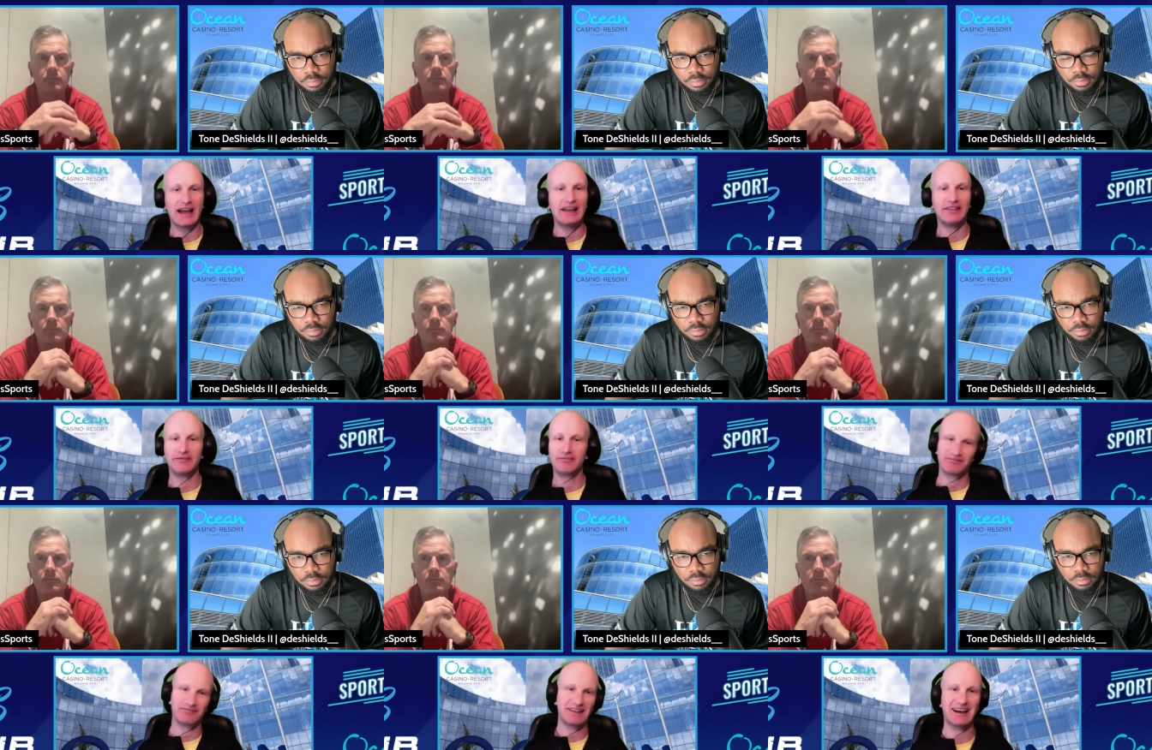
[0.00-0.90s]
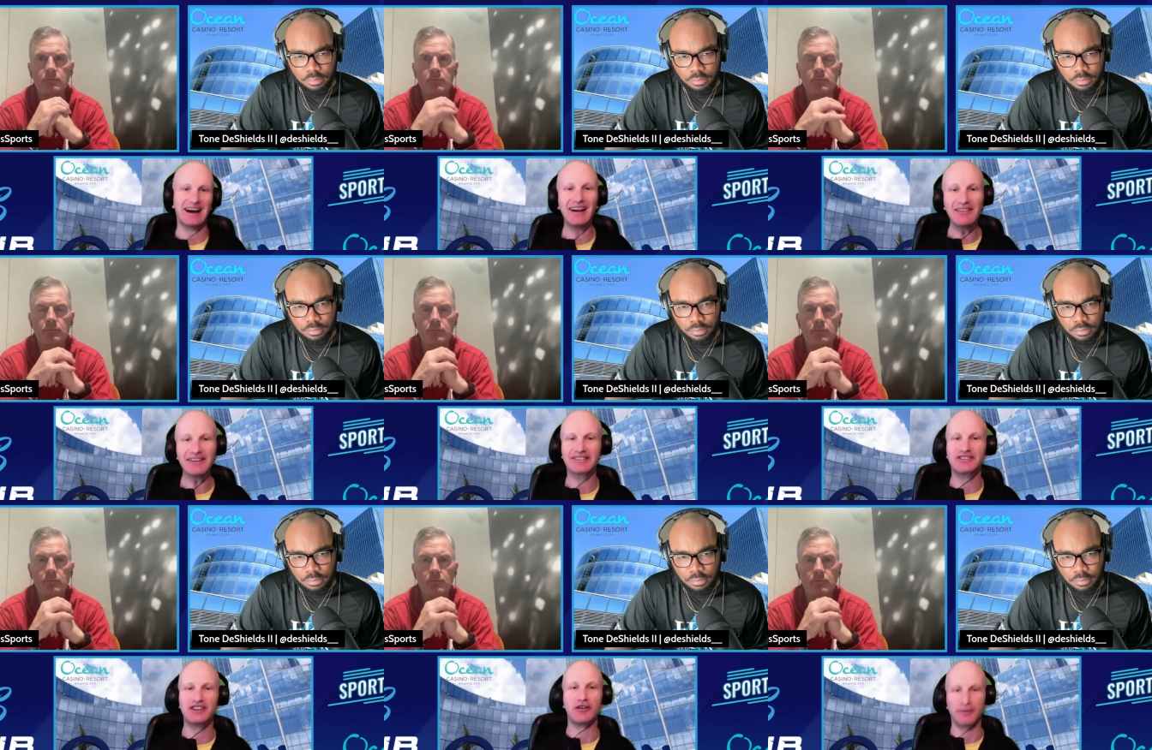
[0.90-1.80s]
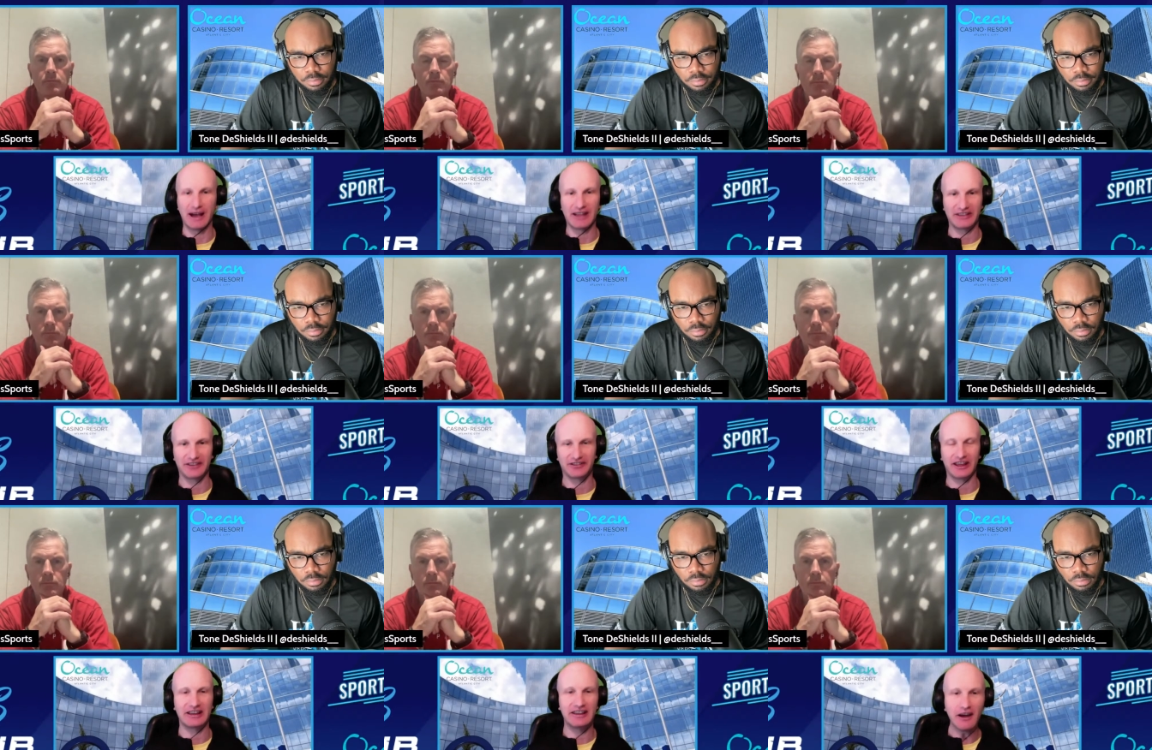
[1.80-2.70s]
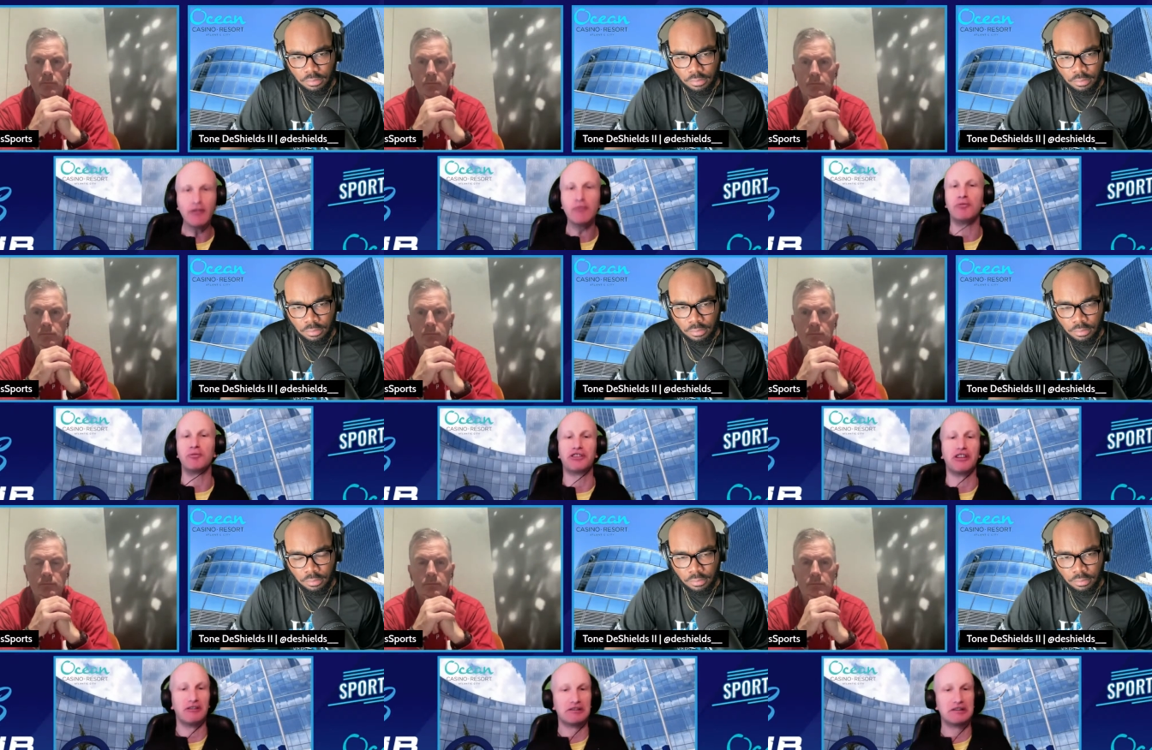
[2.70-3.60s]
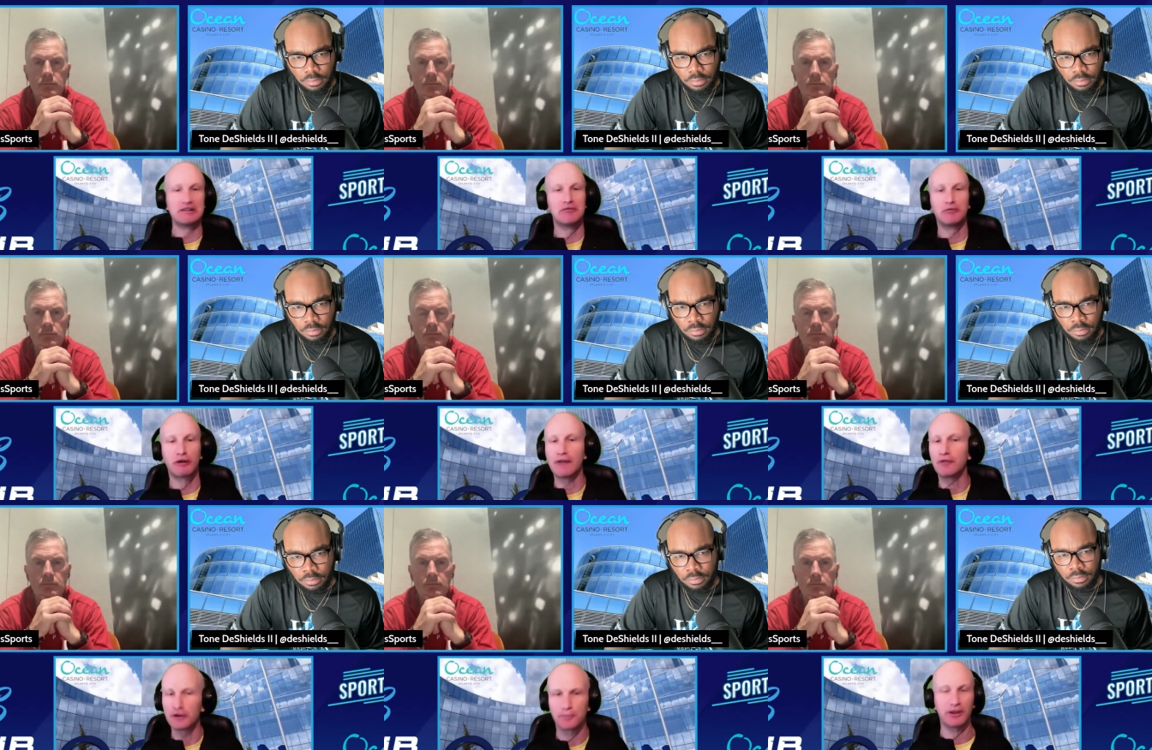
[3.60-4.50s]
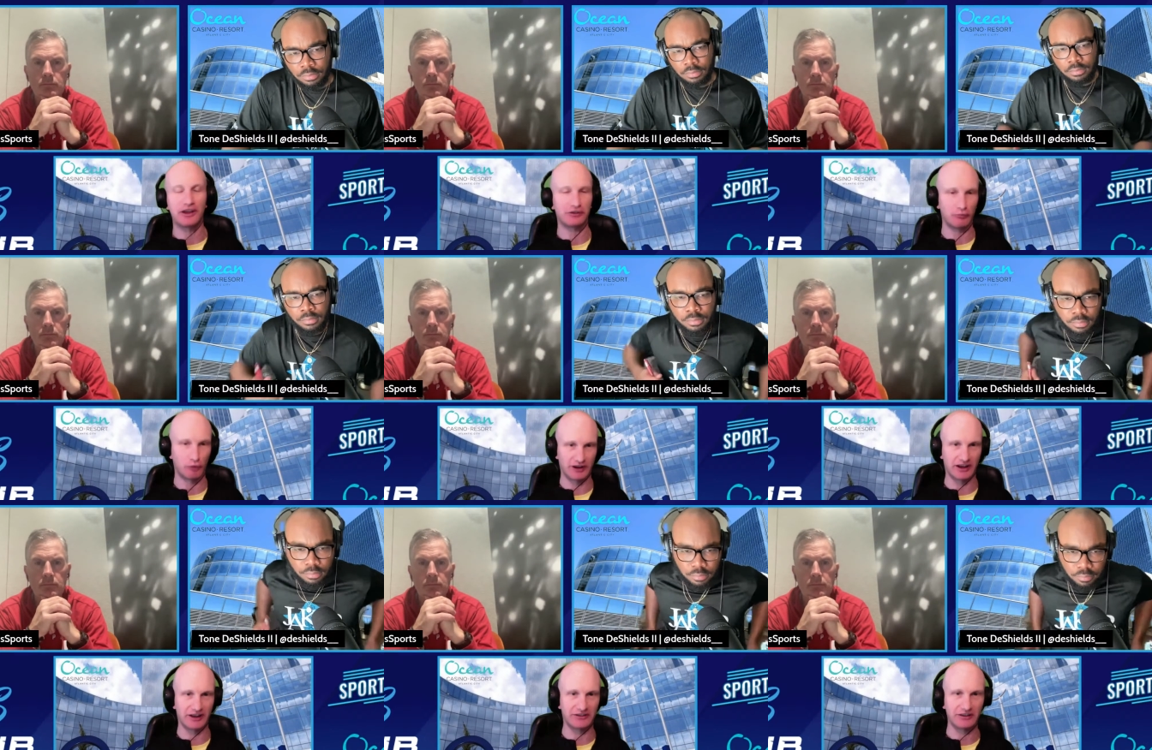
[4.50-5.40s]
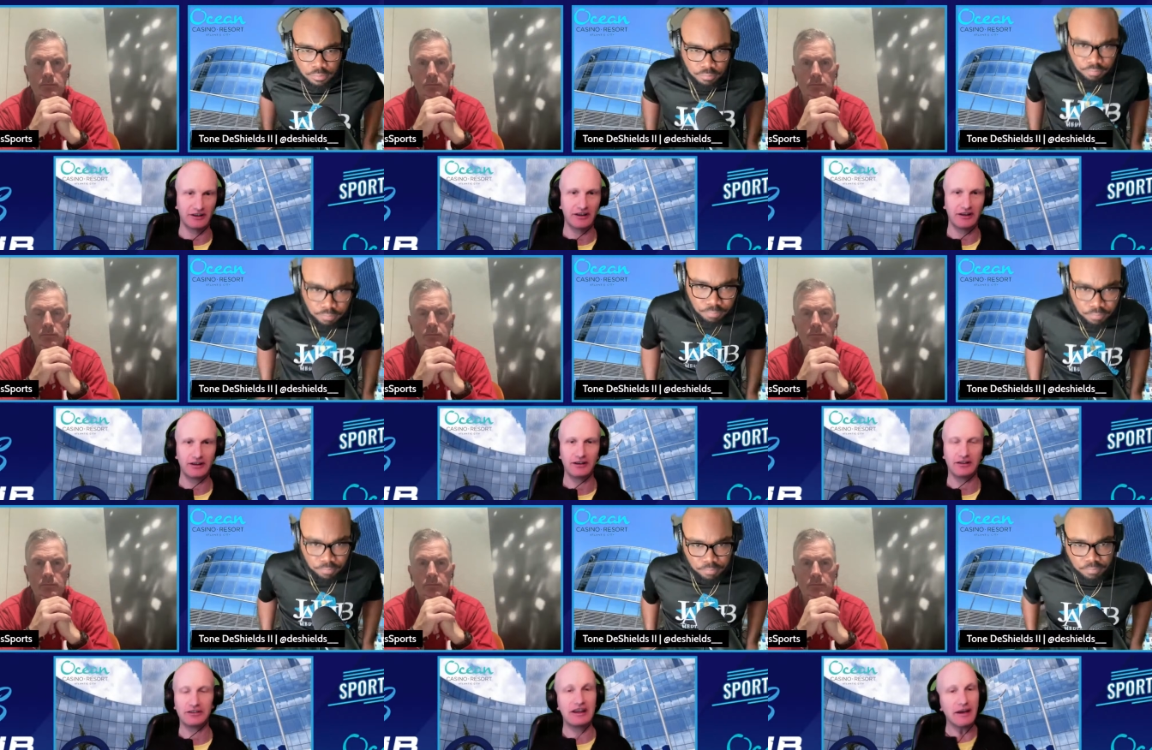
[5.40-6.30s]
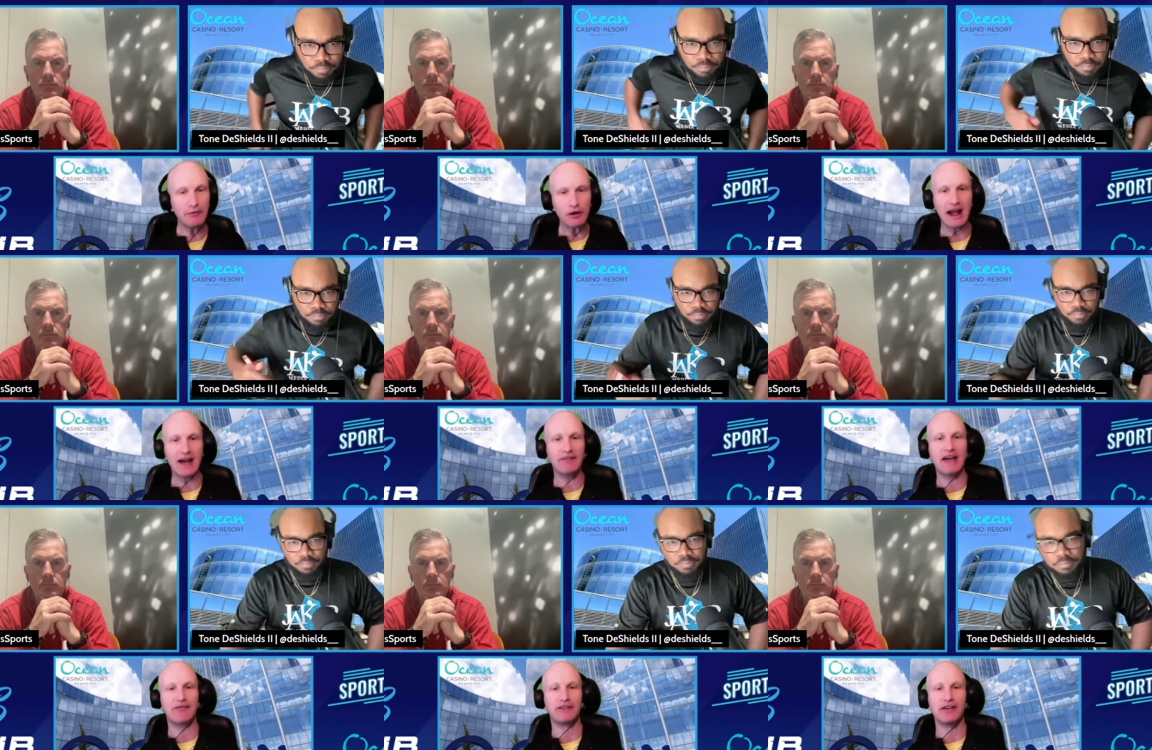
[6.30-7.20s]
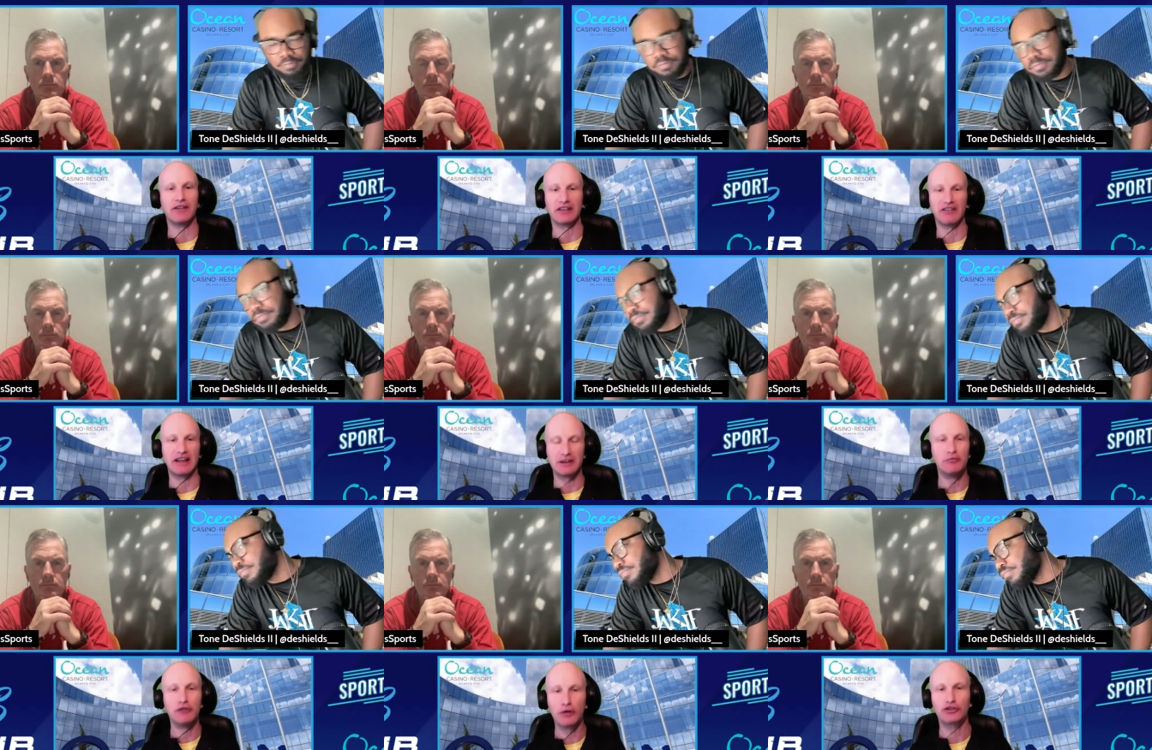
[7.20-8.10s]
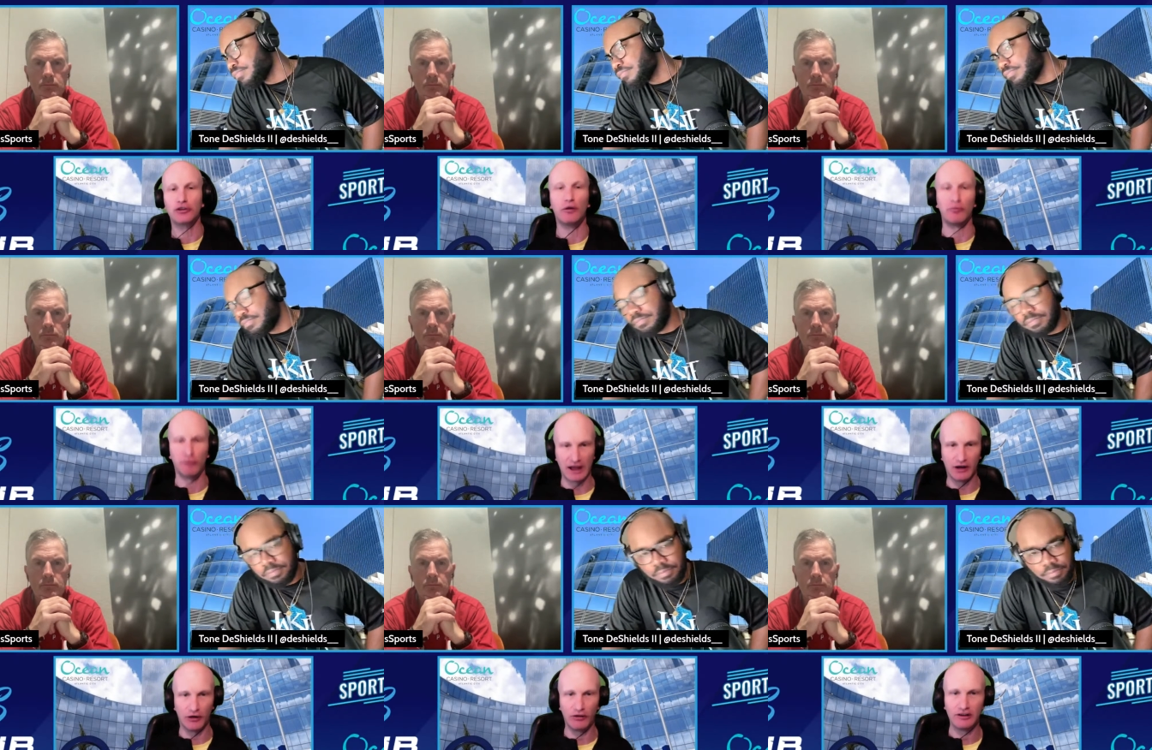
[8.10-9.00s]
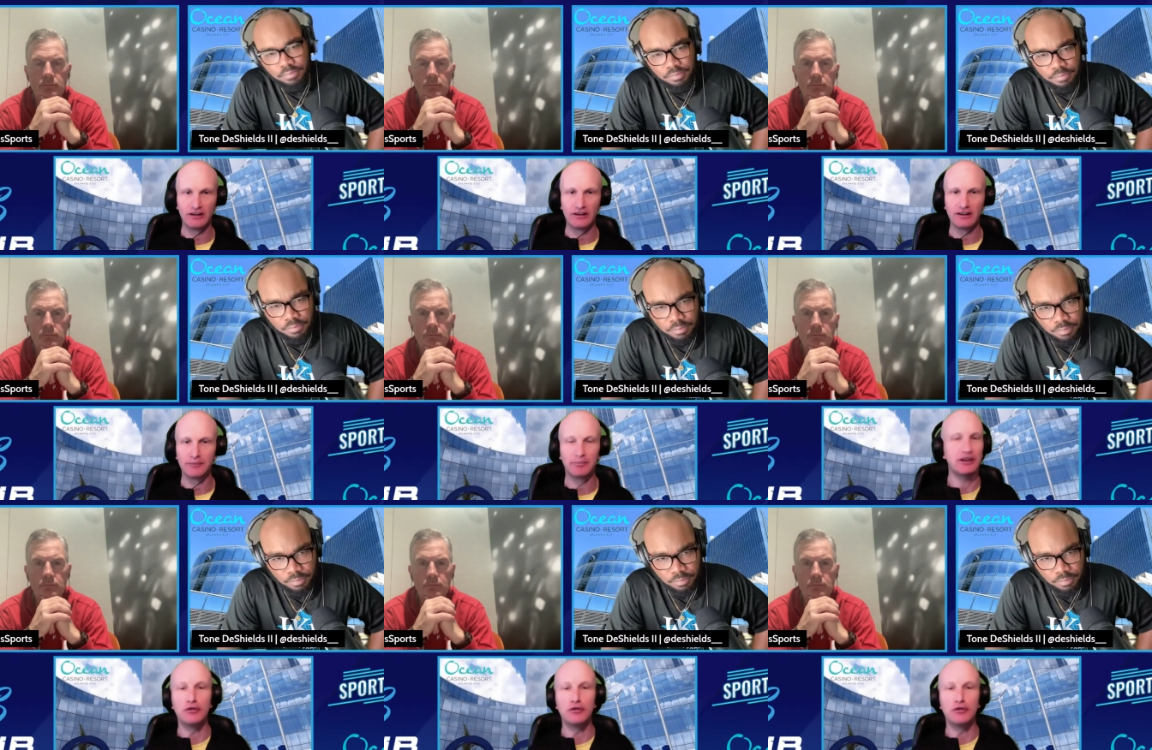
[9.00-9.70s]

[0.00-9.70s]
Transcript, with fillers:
Speaker 1: And I always joke about this, like, wherever your place of work is, do you ever have that feeling like you know someone well, but